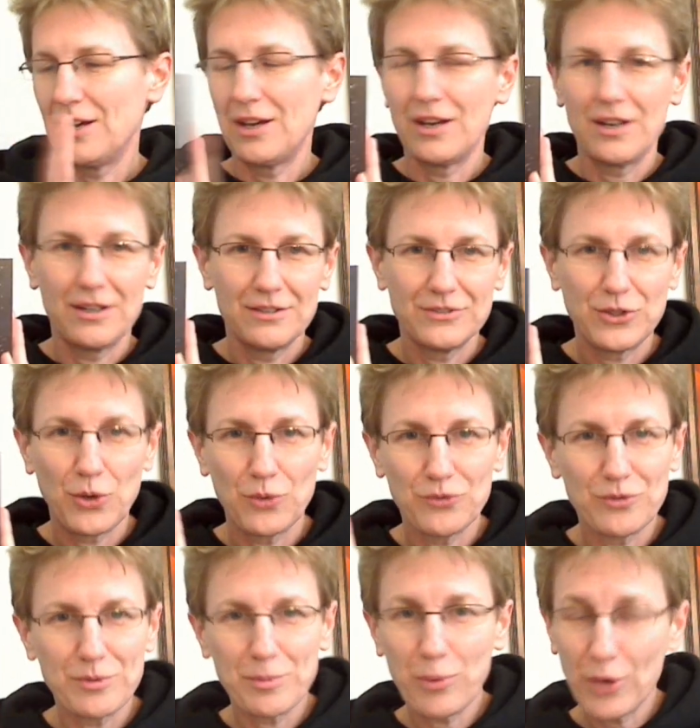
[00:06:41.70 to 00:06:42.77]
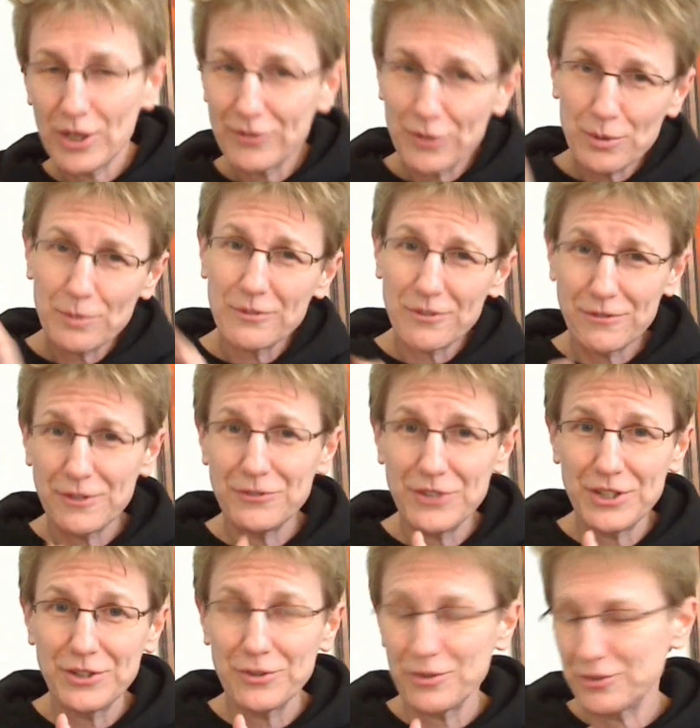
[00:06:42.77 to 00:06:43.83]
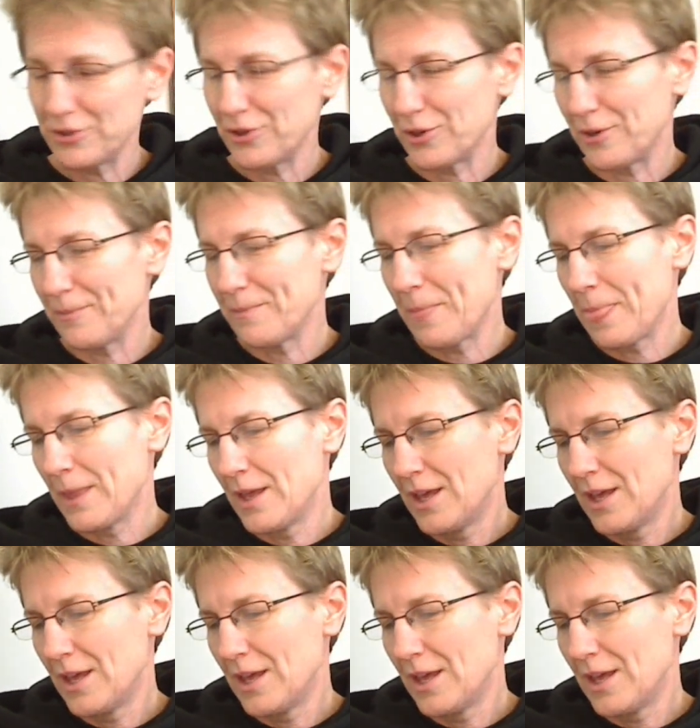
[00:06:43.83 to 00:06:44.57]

uh, told from the point of view of a 15 year old girl.